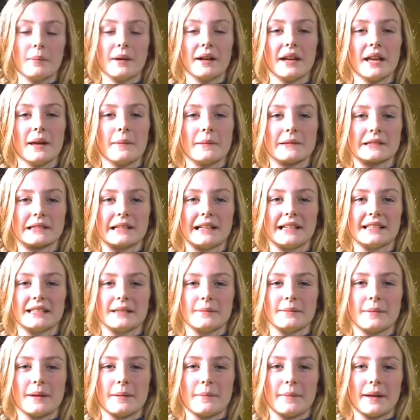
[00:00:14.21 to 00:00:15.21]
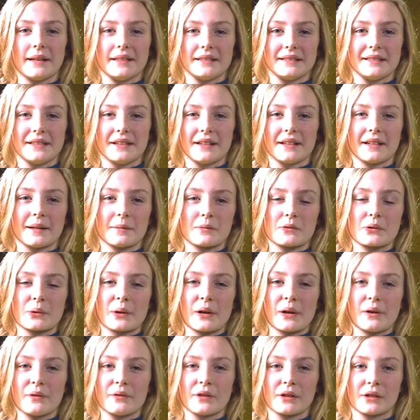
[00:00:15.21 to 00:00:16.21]
My name is Lizzie Mementi, and I'm
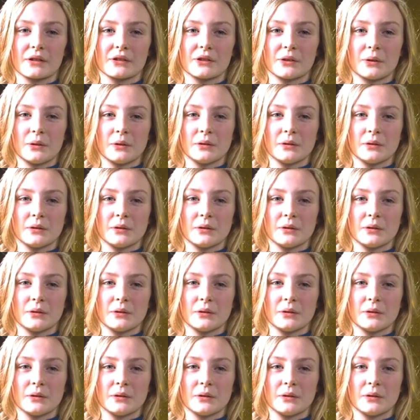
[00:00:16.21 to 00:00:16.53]
12 years